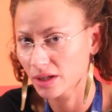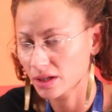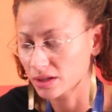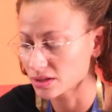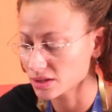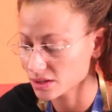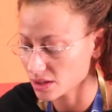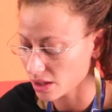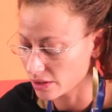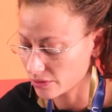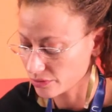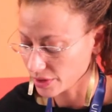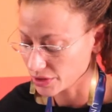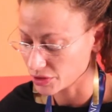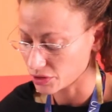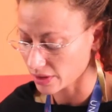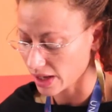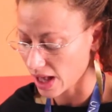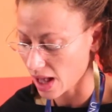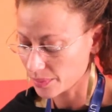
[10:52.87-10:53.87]
hence of
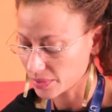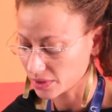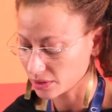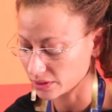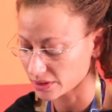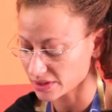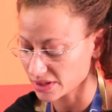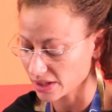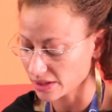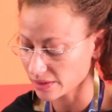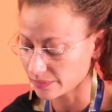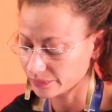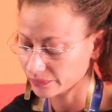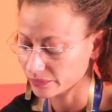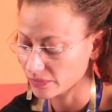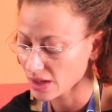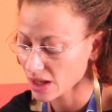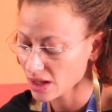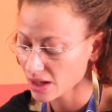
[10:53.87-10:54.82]
racial capitalism,